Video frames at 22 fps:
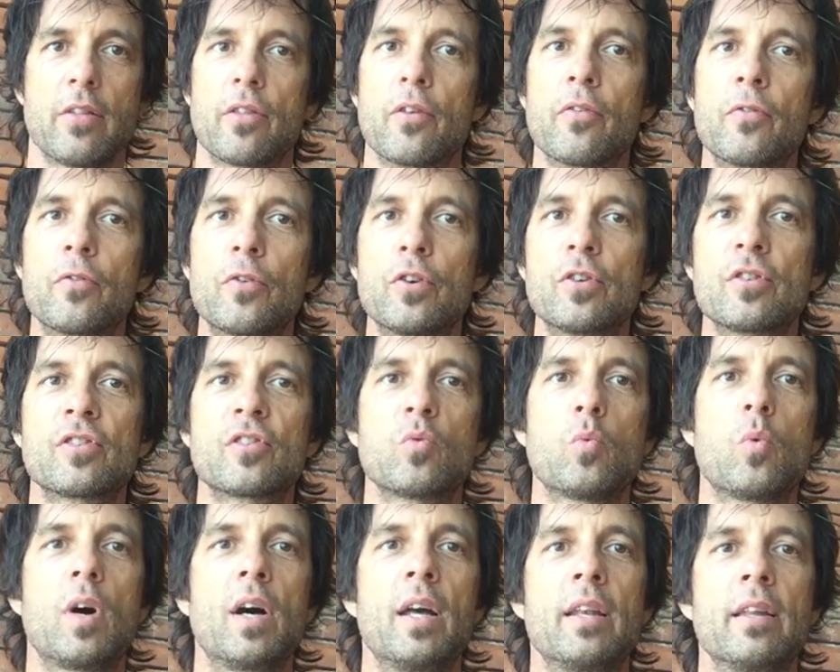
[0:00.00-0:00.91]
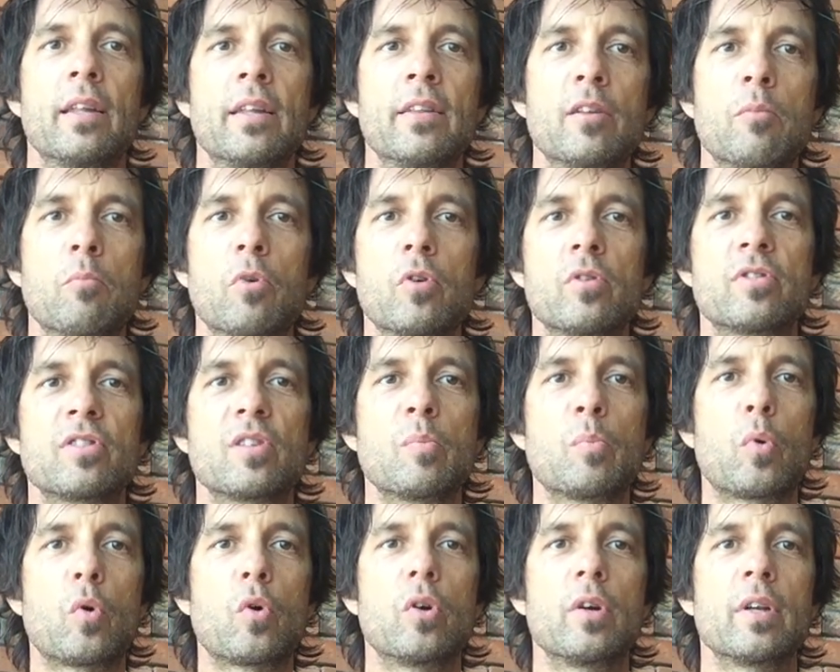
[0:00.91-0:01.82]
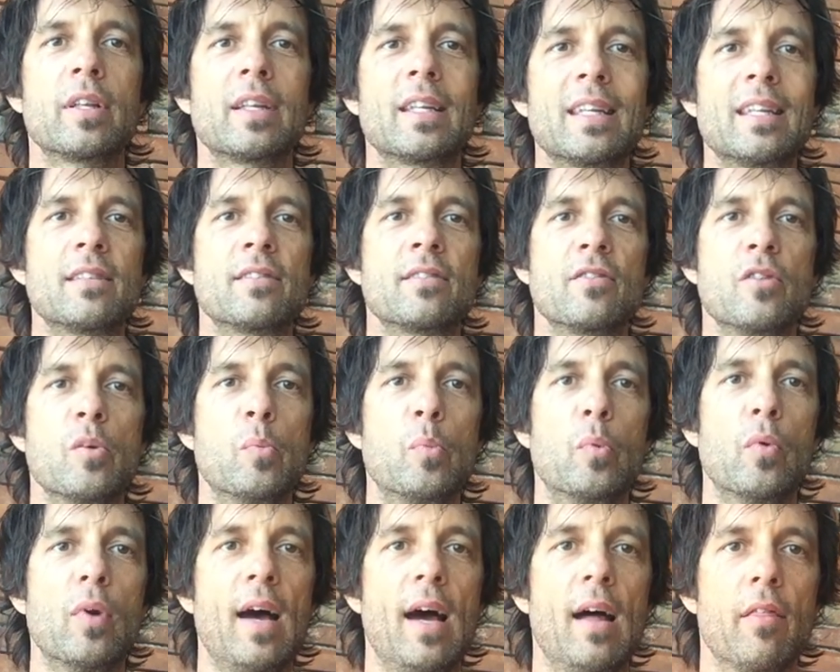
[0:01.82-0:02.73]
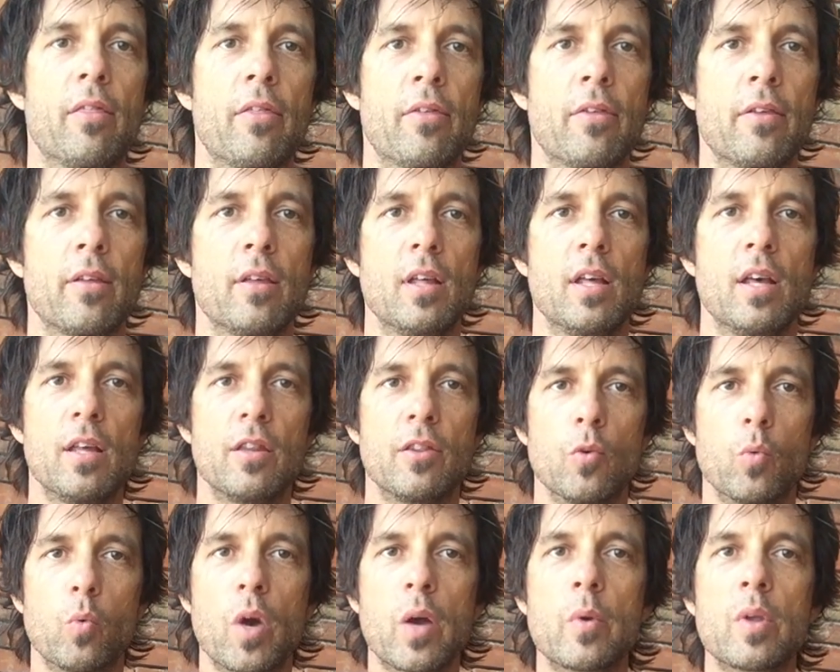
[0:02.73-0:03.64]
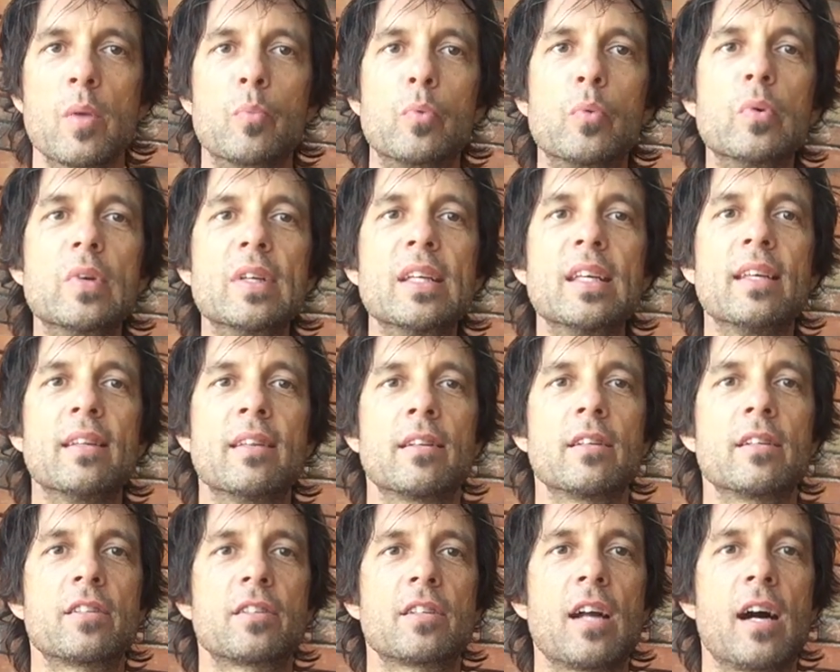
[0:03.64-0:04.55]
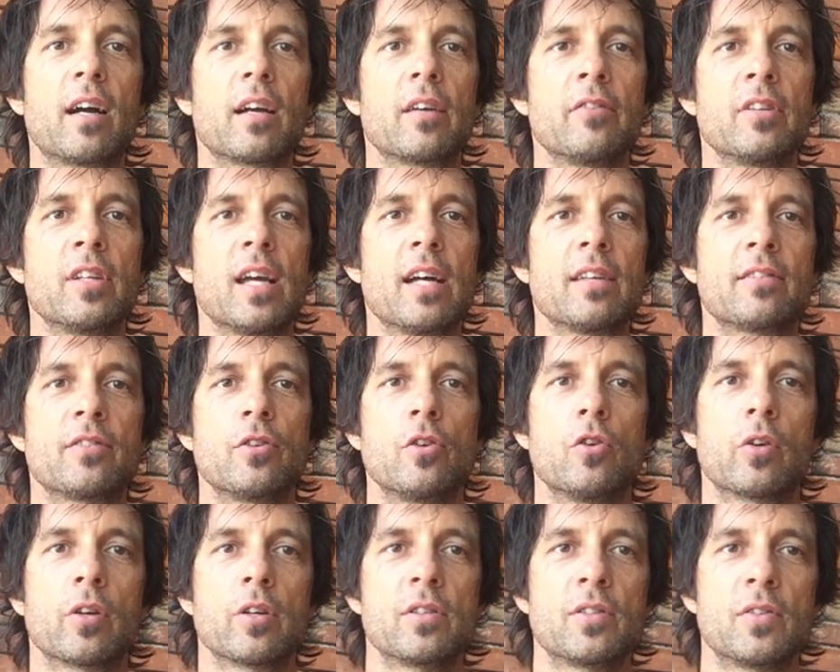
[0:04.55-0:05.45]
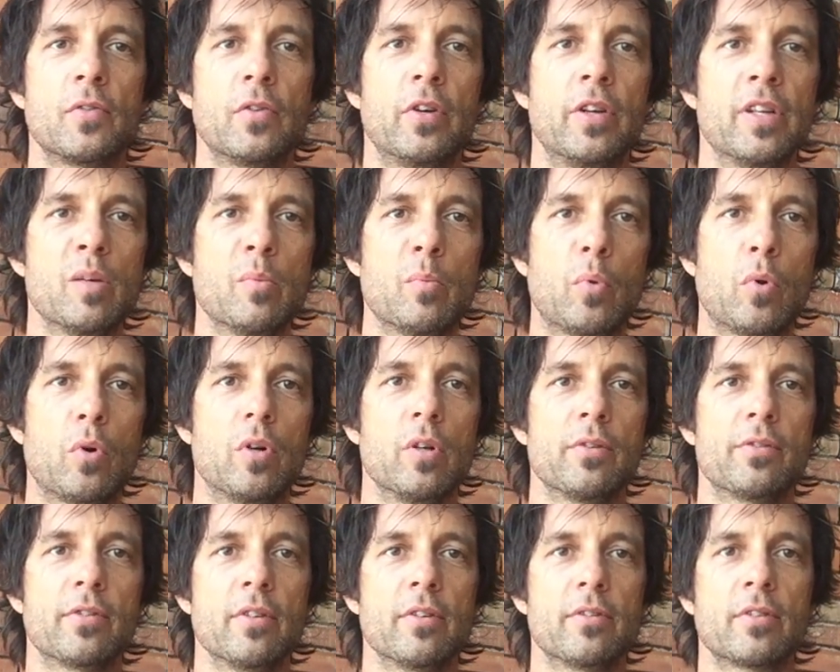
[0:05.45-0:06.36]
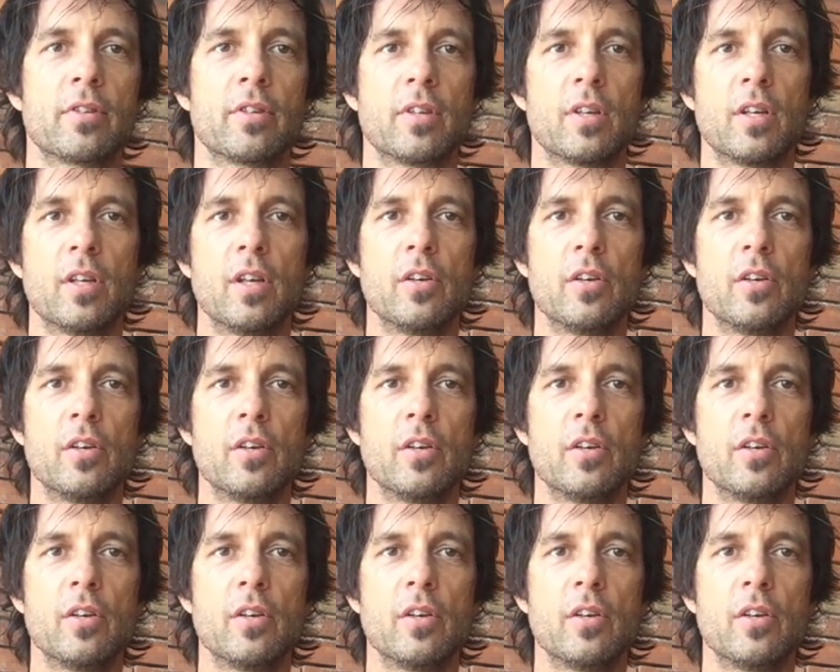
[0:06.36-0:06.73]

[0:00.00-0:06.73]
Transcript: The first one and the most important is the breath. The way we breathe in Ashtanga Vinyasa yoga is very important.